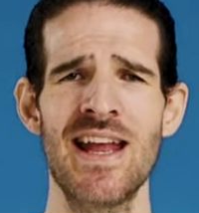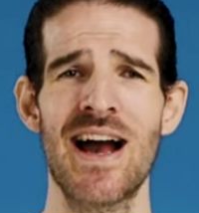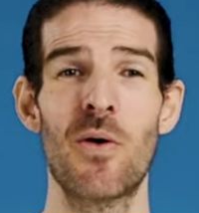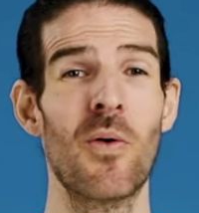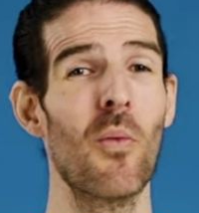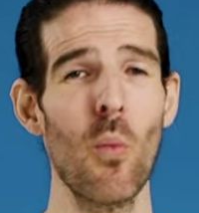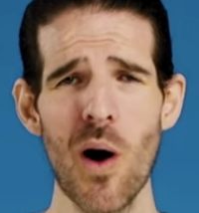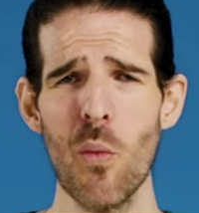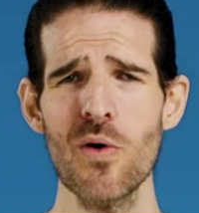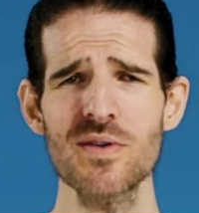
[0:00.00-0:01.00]
Now,
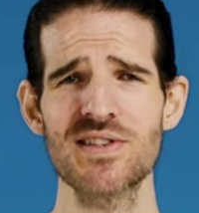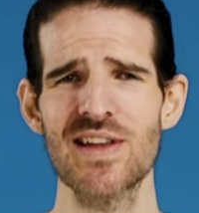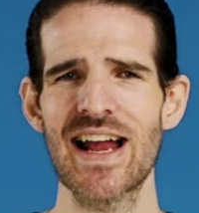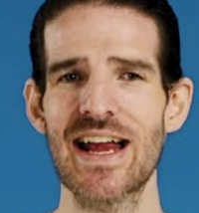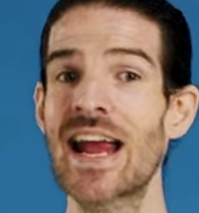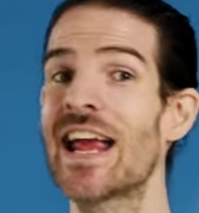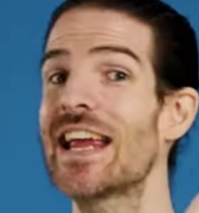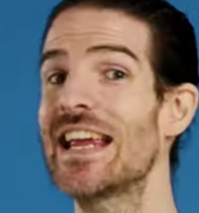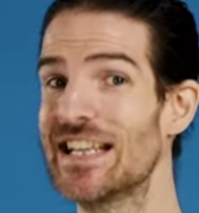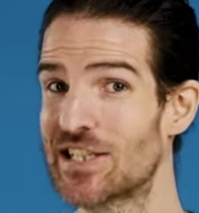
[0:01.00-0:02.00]
while words like
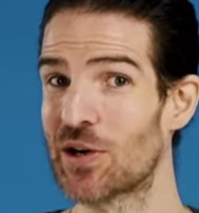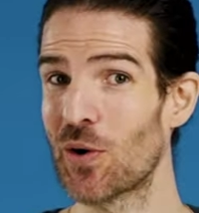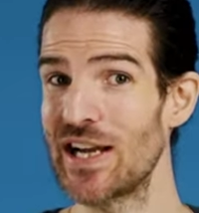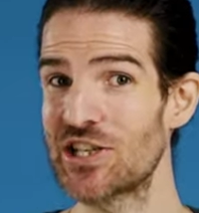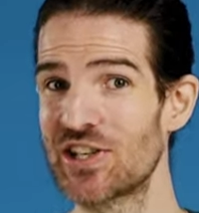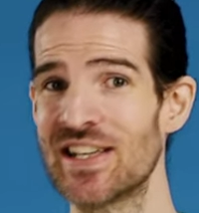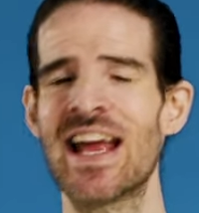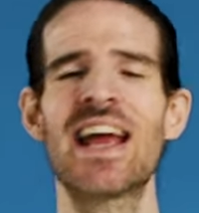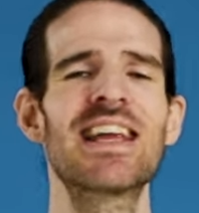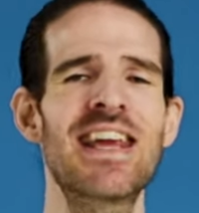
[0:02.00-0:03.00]

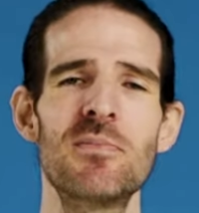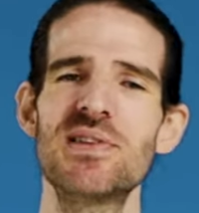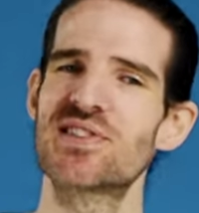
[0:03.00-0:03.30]
integration can be